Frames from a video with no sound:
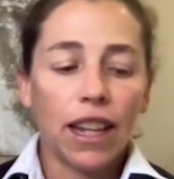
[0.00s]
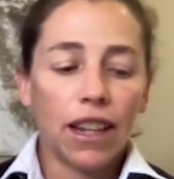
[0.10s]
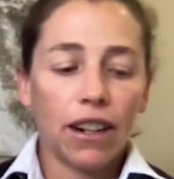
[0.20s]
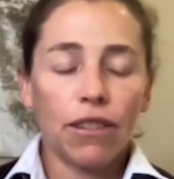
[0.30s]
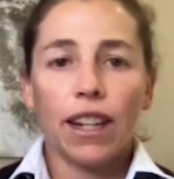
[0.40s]
and
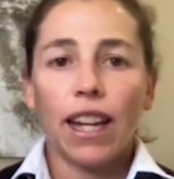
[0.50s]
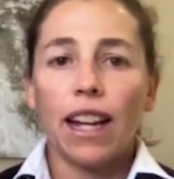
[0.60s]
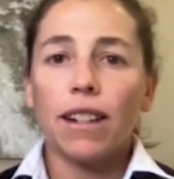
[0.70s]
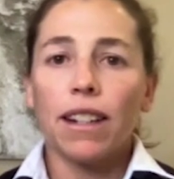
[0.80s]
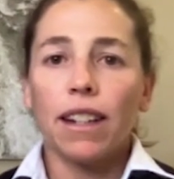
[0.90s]
they don't
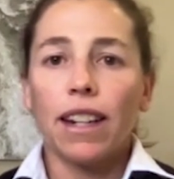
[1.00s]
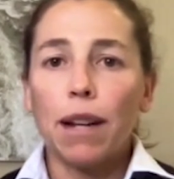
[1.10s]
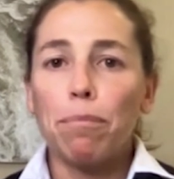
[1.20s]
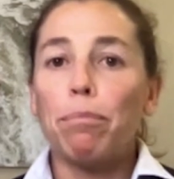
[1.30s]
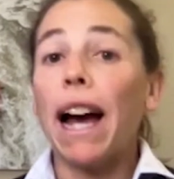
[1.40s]
get
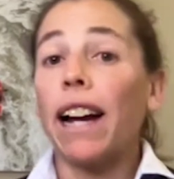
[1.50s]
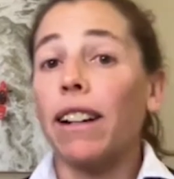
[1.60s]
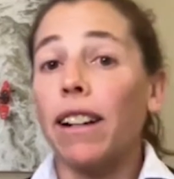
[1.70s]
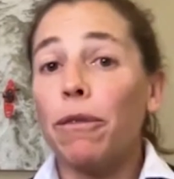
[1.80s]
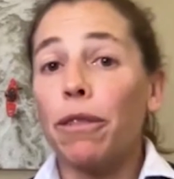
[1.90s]
any
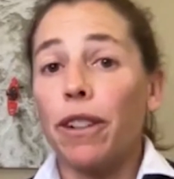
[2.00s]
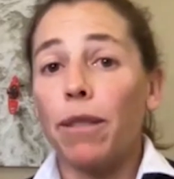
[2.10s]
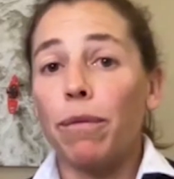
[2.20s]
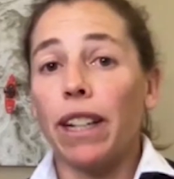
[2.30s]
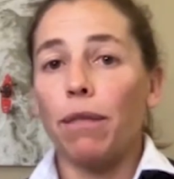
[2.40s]
backup
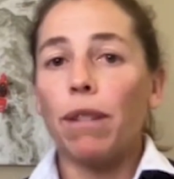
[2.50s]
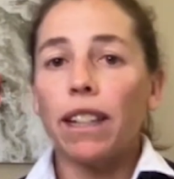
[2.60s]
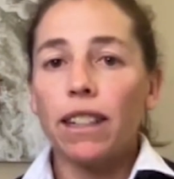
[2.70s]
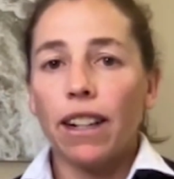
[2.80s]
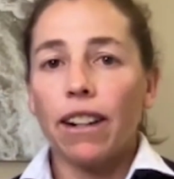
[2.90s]
from like the
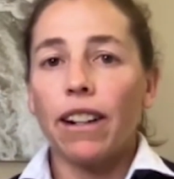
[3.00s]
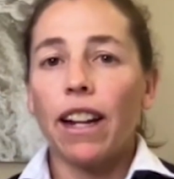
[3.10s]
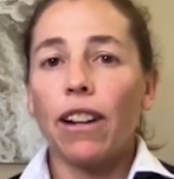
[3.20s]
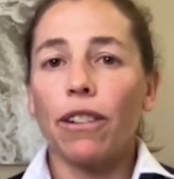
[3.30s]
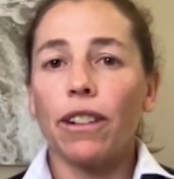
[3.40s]

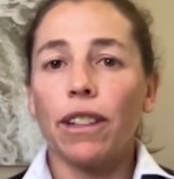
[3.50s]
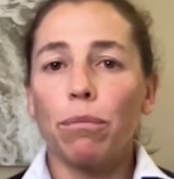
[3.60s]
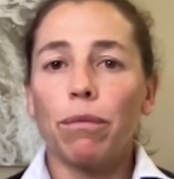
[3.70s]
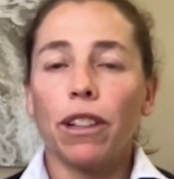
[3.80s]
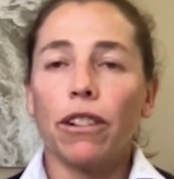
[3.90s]
military or the
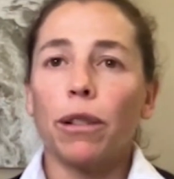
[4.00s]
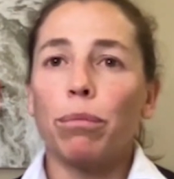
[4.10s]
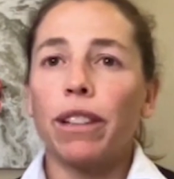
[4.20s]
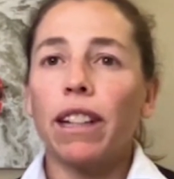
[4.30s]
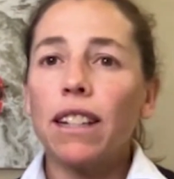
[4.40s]
local
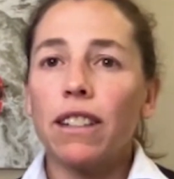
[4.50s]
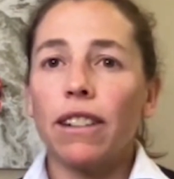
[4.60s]
police.